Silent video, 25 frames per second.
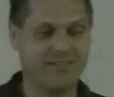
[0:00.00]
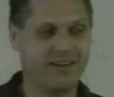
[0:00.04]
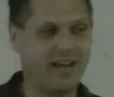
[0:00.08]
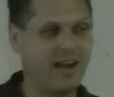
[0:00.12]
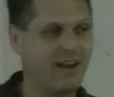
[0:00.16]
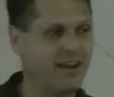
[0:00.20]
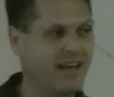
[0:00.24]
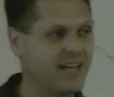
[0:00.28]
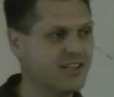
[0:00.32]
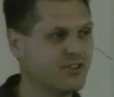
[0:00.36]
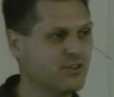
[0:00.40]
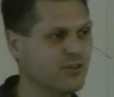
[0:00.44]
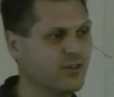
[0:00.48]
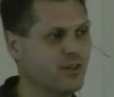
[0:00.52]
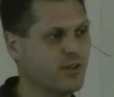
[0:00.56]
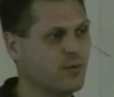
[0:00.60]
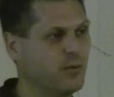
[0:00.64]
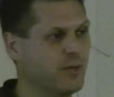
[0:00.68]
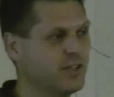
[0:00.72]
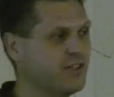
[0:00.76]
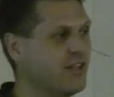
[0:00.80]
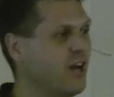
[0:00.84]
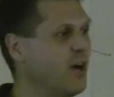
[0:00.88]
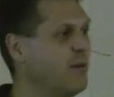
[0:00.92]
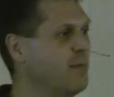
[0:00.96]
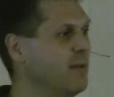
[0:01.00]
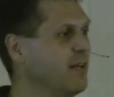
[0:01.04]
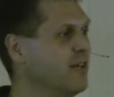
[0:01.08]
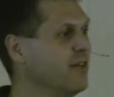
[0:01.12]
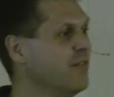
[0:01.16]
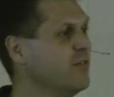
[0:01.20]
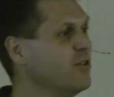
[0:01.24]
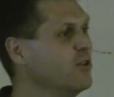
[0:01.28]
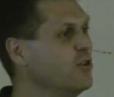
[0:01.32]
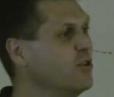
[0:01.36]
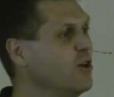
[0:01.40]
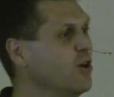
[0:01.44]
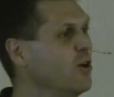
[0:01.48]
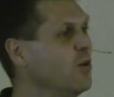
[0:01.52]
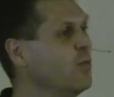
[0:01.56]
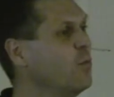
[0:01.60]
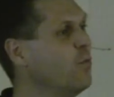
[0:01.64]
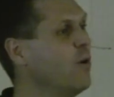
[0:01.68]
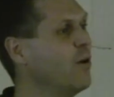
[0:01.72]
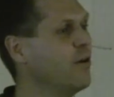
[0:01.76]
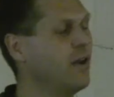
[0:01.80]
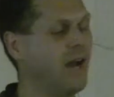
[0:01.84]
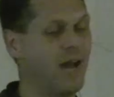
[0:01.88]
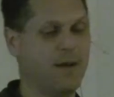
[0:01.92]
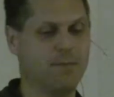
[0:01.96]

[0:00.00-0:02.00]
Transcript: and I'll ask you the question, how many of you know what